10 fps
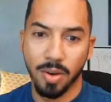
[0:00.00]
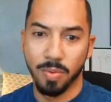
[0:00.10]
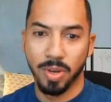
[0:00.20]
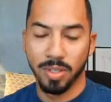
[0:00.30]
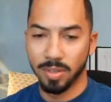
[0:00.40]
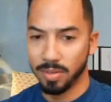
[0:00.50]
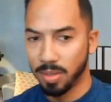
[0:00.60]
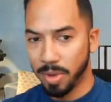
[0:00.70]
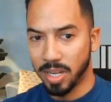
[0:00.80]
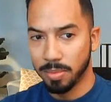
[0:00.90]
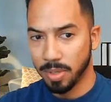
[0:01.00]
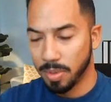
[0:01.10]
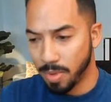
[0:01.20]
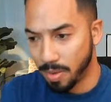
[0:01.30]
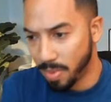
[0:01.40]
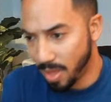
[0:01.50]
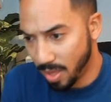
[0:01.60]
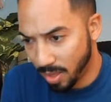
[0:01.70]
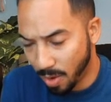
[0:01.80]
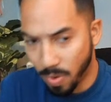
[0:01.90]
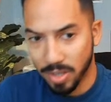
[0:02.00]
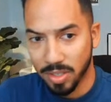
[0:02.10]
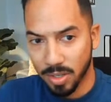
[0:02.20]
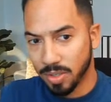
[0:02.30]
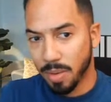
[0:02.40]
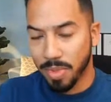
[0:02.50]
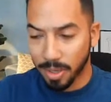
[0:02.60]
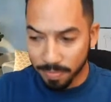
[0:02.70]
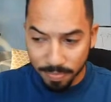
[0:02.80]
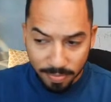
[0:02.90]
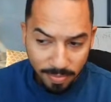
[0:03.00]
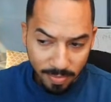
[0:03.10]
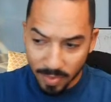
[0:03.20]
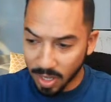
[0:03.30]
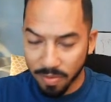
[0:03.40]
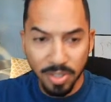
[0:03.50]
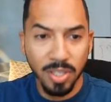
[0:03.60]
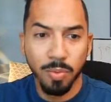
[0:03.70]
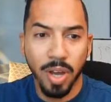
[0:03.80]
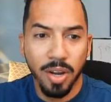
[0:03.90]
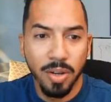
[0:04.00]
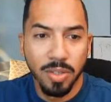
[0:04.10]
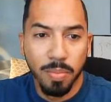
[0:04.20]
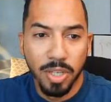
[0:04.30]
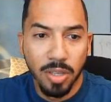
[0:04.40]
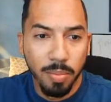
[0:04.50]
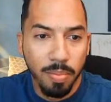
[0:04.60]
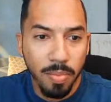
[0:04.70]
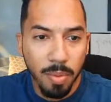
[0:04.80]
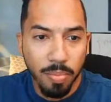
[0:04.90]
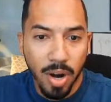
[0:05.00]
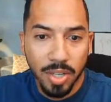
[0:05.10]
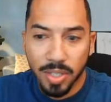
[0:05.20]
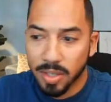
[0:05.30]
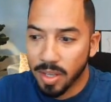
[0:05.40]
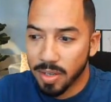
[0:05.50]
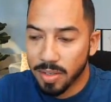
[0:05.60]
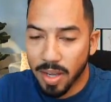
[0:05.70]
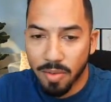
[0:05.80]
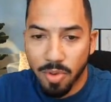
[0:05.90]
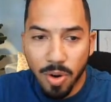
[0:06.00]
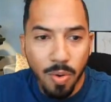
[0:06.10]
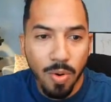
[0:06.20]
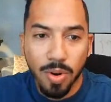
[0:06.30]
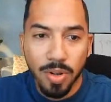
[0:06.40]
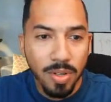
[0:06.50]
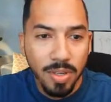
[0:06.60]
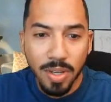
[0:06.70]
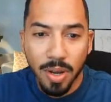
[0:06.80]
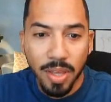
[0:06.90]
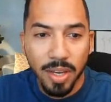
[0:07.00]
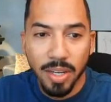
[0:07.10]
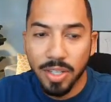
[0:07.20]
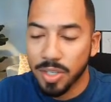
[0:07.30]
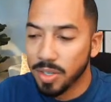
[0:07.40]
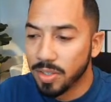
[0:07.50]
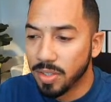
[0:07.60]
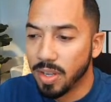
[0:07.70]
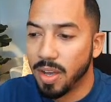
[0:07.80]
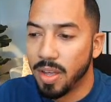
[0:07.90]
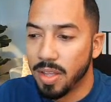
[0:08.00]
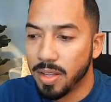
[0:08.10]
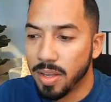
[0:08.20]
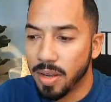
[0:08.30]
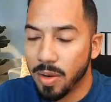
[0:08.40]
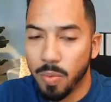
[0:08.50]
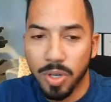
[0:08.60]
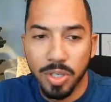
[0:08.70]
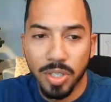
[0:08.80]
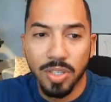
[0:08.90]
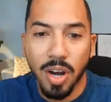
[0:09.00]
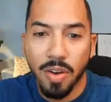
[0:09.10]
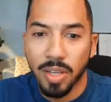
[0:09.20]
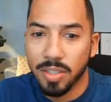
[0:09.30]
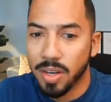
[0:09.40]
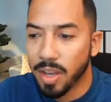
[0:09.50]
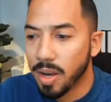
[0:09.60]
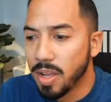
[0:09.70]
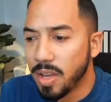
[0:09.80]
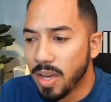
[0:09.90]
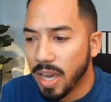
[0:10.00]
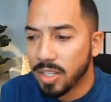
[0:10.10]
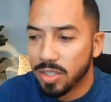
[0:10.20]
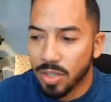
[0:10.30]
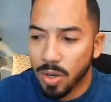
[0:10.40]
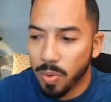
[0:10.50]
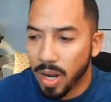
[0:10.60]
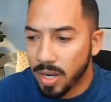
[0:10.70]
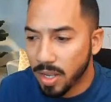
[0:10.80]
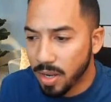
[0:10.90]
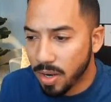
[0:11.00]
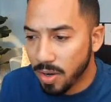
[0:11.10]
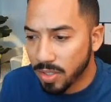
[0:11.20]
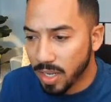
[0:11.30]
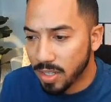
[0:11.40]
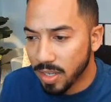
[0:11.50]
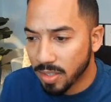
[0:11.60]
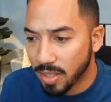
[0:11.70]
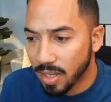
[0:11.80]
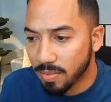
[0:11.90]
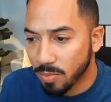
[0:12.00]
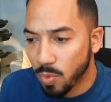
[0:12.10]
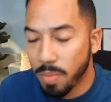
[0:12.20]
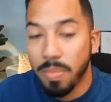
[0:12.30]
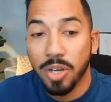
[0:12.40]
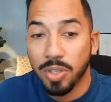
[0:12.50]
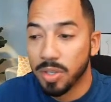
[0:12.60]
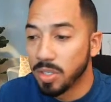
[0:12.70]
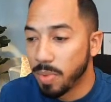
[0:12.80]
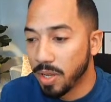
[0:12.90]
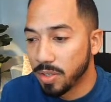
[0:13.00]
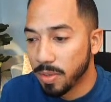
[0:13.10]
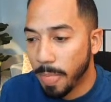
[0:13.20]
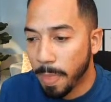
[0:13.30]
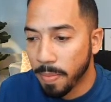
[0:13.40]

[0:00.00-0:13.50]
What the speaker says: when somebody comes up to me and wants to do something, first thing we got to do is measure the project and record, the conditions in which it's currently sitting in. And so what I did here is we measured the space.